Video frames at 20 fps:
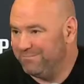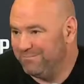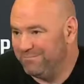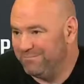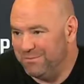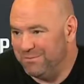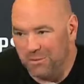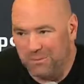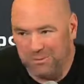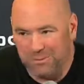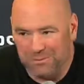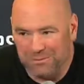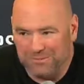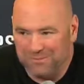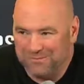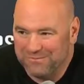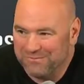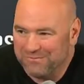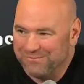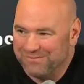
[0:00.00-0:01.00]
No clue,
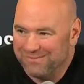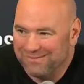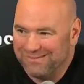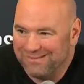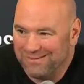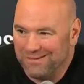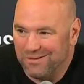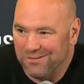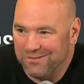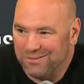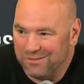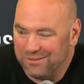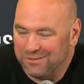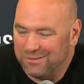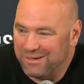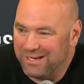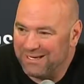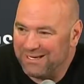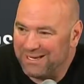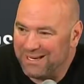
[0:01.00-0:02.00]
no clue
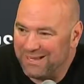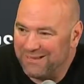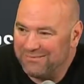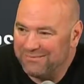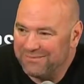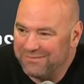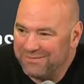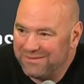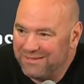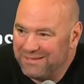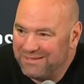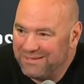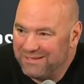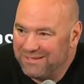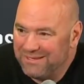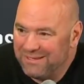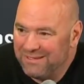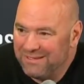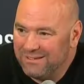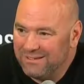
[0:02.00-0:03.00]
right now.
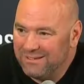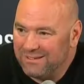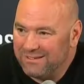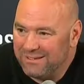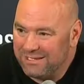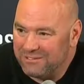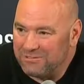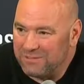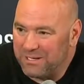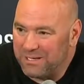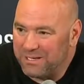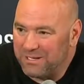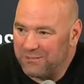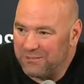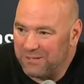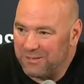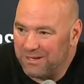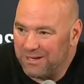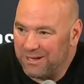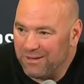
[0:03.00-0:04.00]
Okay. That's what I got to
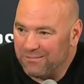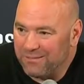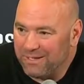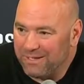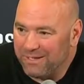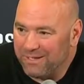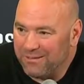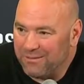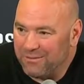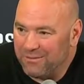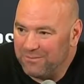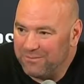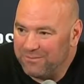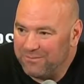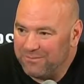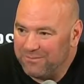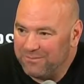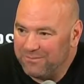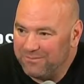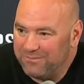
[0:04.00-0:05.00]
work on when I get
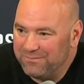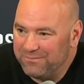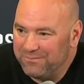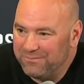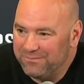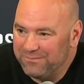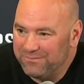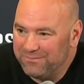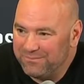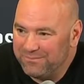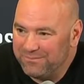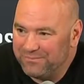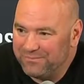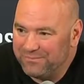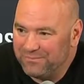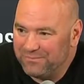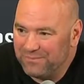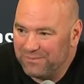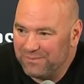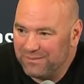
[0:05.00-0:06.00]
home.
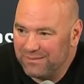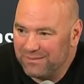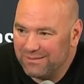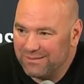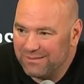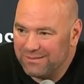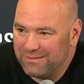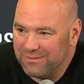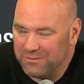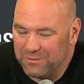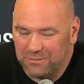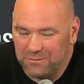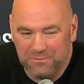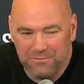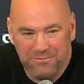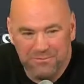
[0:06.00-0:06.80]
Okay, thank you. Cool.